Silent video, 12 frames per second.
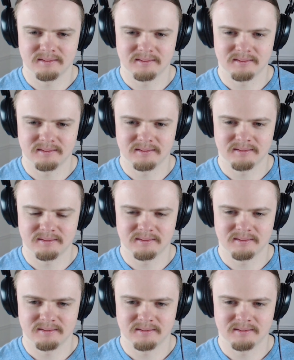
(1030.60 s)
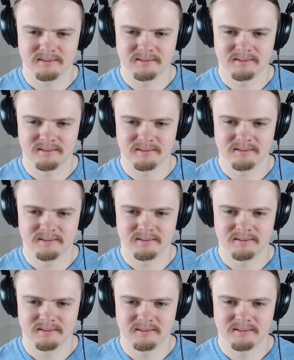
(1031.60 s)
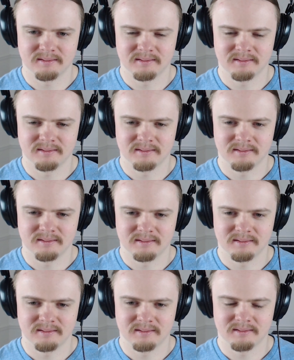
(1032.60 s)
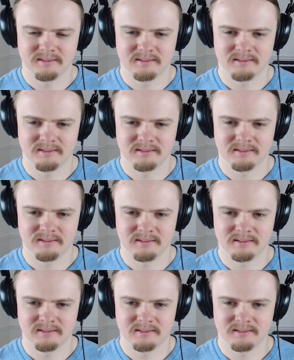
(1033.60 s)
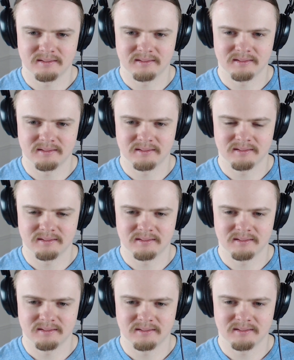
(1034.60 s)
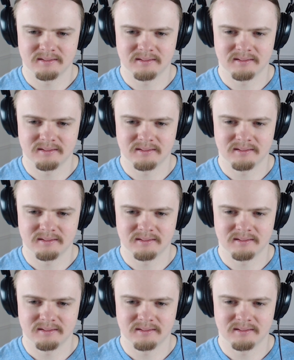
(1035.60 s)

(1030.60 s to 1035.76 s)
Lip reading: (silent)